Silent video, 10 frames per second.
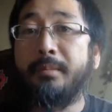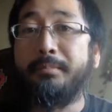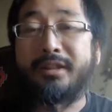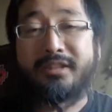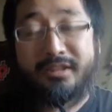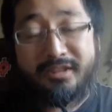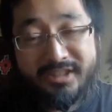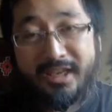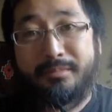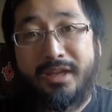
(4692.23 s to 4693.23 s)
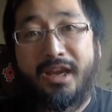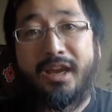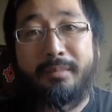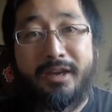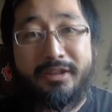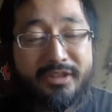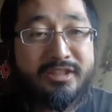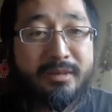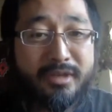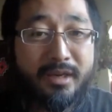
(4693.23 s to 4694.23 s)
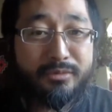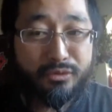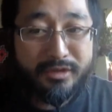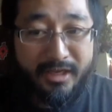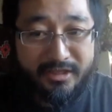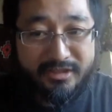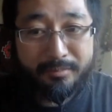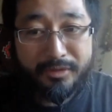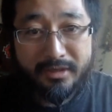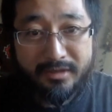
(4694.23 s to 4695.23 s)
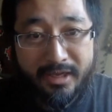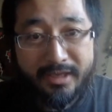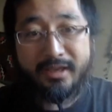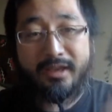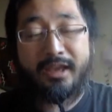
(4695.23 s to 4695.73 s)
But at the same time, I think sometimes we take something like